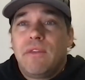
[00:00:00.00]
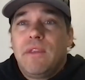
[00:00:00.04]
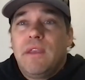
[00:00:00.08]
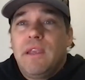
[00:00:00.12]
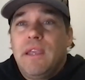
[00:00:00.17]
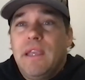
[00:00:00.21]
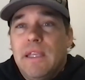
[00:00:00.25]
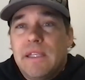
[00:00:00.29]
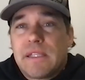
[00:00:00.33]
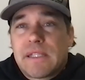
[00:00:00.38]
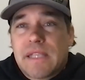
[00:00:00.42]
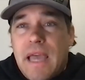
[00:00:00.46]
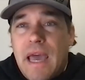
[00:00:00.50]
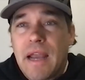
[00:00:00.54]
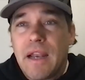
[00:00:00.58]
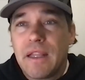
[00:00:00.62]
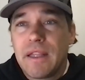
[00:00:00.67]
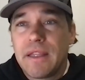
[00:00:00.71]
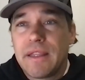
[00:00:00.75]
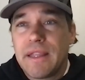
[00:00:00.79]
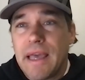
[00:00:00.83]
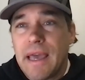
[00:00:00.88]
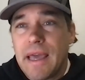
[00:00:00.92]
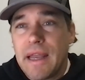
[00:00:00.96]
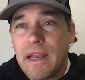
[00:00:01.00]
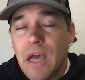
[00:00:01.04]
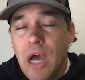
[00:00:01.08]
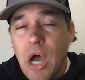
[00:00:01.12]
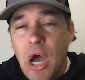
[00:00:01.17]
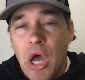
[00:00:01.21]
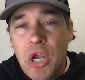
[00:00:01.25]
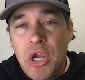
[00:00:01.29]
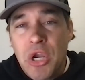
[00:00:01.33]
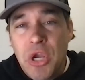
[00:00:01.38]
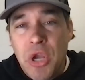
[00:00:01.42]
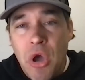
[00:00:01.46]
he's kind of that
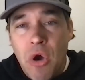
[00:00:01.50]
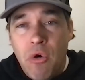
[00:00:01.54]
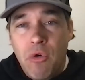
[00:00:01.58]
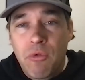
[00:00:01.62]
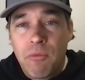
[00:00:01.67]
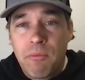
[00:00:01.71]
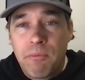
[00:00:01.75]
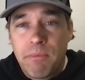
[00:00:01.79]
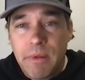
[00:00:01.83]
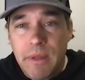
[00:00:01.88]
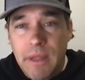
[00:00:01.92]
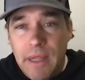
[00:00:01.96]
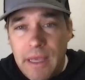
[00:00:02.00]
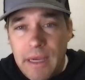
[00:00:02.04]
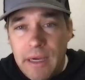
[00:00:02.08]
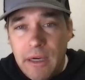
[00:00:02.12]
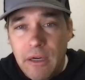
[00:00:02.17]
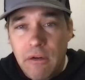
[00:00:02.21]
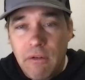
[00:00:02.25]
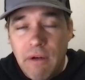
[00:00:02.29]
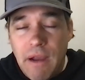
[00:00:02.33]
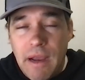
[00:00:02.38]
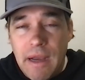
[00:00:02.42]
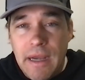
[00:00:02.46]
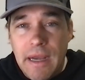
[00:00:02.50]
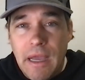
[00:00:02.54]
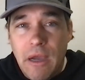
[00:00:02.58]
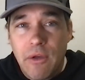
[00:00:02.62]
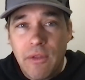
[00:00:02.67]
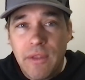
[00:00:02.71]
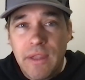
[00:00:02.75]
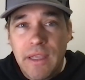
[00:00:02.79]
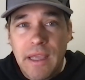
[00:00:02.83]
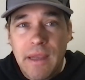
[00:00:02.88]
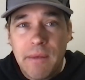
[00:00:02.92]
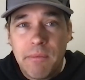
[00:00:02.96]
unknown player right now
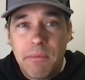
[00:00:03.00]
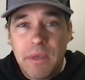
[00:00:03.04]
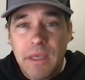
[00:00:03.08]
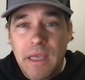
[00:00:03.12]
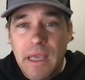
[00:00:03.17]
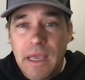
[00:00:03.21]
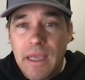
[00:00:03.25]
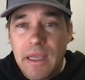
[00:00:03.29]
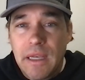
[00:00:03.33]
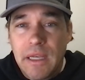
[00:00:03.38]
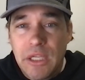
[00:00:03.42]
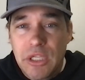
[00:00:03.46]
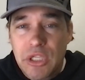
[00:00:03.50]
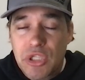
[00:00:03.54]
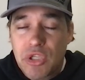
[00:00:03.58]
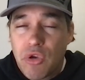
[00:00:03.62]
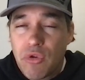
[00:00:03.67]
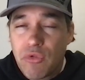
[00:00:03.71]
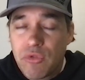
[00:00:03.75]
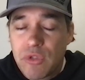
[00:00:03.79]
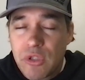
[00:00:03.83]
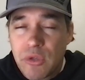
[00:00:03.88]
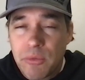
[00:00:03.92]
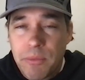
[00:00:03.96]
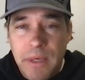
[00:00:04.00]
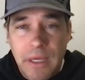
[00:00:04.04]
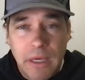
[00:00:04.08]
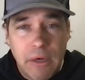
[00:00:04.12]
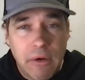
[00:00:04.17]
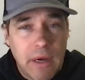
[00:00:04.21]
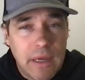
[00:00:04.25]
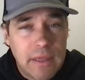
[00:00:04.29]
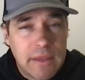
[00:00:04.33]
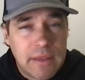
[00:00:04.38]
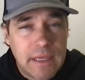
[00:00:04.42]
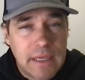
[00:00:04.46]
in the NBA, and he showed so many
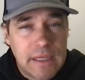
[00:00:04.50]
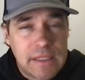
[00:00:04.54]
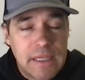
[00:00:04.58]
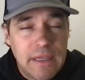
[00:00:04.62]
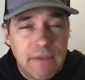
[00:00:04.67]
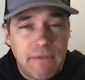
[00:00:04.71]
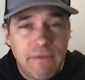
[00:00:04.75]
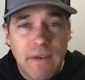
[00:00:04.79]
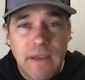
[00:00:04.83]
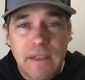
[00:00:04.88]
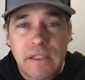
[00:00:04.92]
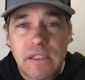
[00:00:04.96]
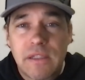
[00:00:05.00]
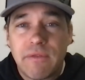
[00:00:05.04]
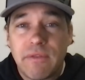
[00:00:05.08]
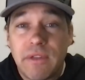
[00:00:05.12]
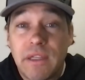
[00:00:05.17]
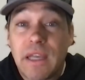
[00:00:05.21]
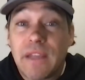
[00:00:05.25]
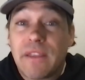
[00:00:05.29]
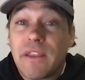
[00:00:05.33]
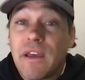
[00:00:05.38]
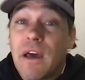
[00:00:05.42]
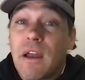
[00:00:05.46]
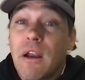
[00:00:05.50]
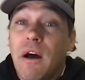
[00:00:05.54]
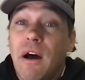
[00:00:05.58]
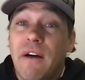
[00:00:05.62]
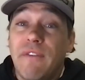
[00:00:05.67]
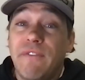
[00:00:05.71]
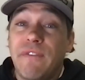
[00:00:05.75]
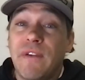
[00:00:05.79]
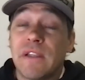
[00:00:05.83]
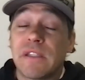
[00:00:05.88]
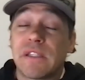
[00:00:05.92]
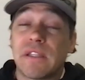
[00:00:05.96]
great things defensively. I thought
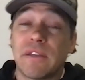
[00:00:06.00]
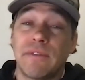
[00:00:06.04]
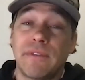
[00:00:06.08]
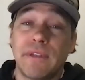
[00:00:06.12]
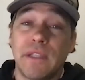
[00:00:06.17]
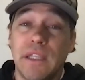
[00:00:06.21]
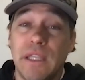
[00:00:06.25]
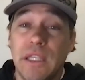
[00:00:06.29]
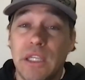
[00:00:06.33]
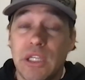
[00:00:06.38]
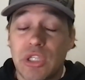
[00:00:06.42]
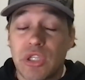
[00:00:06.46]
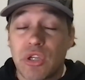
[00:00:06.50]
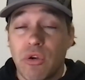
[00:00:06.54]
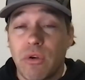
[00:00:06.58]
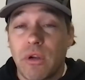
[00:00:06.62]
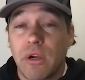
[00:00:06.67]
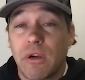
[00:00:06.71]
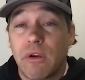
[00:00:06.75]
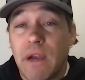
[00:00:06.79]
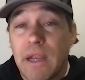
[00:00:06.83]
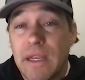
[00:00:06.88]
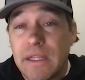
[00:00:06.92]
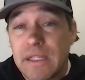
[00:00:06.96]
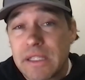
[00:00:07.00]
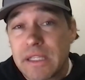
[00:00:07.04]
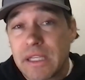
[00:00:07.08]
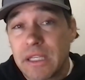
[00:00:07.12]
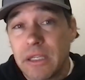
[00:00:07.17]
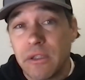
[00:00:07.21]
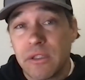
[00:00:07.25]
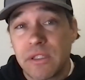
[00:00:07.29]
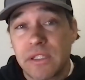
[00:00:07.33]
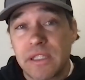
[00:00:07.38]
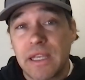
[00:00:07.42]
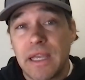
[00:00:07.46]
offensively, he showed a great
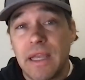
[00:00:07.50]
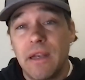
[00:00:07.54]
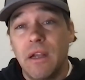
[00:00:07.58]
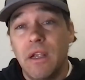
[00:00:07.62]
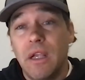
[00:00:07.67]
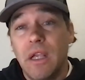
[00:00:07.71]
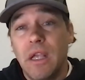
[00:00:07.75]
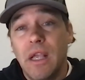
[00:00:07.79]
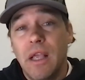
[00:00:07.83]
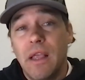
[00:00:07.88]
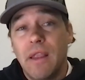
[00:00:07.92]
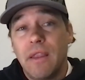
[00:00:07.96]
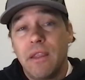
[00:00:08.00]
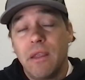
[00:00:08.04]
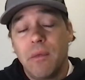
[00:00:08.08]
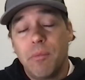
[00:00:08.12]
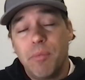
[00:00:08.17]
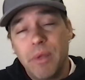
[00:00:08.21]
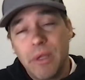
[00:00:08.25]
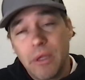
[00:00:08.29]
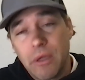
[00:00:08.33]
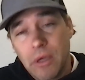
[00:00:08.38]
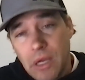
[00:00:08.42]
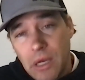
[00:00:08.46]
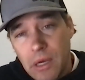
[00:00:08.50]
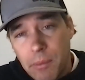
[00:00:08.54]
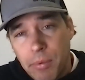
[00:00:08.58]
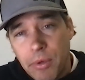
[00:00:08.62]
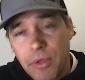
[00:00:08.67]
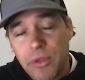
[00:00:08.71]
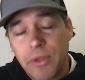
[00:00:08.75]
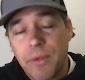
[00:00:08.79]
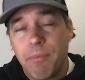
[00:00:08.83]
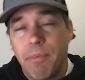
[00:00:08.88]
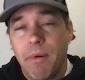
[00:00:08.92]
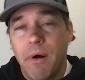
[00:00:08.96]
skill set, the ability to
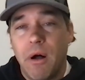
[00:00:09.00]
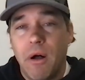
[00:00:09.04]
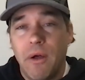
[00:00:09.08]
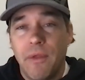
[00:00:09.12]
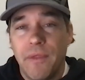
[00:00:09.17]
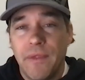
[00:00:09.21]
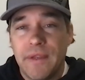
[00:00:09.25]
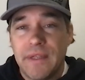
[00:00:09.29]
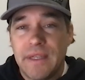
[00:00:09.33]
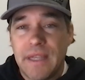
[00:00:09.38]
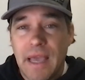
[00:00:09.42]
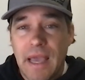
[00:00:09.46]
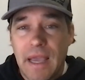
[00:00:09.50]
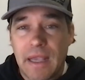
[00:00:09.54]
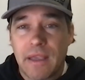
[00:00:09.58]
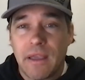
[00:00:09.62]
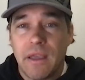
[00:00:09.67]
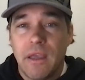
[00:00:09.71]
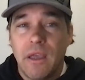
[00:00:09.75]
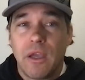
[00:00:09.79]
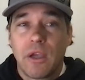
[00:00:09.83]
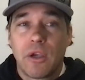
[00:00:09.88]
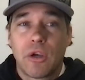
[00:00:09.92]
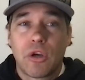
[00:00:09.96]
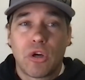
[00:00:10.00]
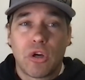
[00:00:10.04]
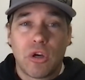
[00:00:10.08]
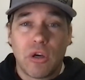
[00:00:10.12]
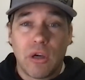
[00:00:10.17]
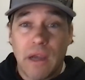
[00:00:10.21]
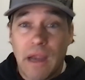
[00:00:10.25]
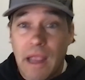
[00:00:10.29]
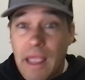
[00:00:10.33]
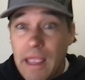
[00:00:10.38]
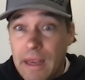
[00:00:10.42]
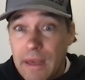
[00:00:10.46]
put the ball on the deck,
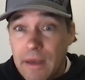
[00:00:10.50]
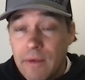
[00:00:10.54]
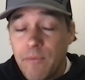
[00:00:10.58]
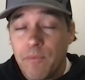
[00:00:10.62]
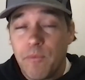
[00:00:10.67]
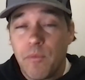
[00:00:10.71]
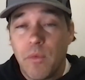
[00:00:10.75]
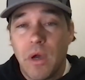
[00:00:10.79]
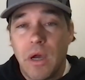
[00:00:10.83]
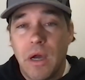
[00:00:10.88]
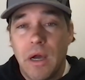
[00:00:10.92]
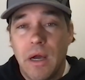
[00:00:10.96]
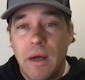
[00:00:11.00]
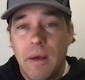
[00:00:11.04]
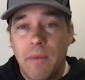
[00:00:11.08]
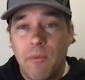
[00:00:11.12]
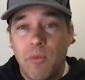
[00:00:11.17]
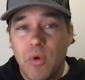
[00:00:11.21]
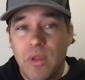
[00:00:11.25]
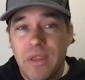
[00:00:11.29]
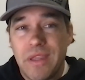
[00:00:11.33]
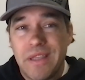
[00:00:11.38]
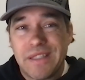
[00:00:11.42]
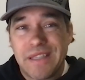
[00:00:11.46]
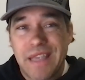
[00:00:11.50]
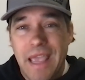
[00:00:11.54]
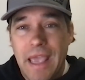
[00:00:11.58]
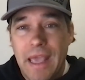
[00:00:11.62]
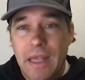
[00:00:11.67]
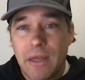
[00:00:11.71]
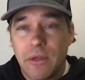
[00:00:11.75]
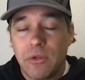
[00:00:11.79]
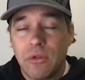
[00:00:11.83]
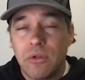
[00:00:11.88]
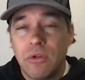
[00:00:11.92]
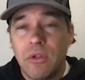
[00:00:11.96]
create with his
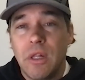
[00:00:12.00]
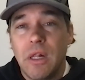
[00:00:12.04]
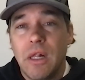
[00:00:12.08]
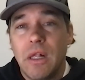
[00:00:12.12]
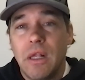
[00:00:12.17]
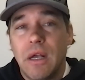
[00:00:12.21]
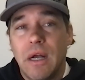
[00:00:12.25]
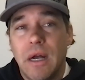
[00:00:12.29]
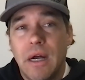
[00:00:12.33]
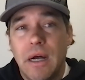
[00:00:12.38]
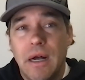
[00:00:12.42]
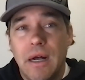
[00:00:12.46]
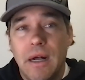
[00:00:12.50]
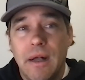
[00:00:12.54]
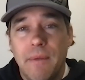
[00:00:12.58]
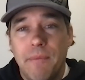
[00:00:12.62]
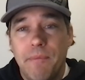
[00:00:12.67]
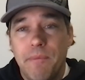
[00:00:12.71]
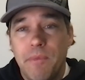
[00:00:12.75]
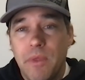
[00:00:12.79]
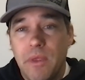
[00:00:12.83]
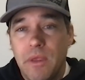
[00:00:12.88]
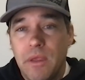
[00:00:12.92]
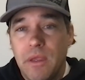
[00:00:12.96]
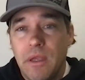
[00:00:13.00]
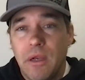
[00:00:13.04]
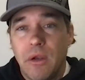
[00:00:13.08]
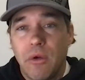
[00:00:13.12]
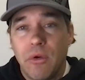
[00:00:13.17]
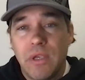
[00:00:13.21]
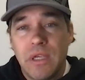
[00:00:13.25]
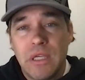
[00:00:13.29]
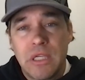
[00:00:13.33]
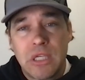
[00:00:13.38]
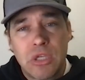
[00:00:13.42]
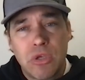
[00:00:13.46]
handle.
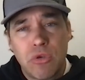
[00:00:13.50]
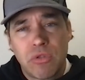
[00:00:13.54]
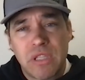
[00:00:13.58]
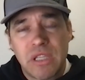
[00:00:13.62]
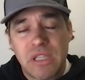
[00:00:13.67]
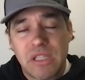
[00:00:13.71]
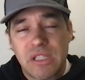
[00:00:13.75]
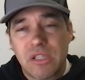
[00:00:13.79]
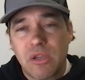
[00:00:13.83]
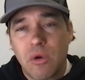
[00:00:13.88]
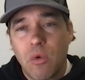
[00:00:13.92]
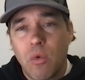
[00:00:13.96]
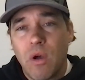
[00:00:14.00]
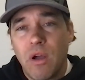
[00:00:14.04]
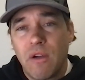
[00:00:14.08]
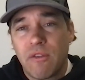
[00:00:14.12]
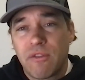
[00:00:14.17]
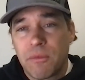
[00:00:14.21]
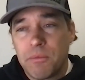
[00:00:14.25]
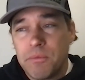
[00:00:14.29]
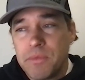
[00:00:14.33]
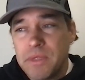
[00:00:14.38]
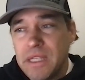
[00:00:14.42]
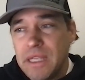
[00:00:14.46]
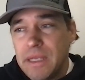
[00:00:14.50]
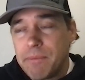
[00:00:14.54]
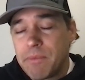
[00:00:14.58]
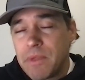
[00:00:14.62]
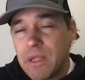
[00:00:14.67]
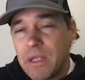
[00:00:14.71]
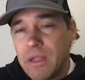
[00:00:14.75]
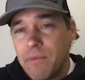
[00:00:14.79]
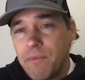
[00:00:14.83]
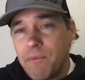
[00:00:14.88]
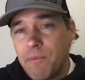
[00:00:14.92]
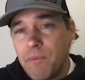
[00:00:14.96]
He shoots it so well from deep
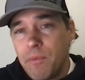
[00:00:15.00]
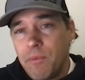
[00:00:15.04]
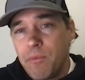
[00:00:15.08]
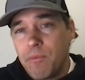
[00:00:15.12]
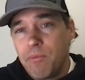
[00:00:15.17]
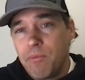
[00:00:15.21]
that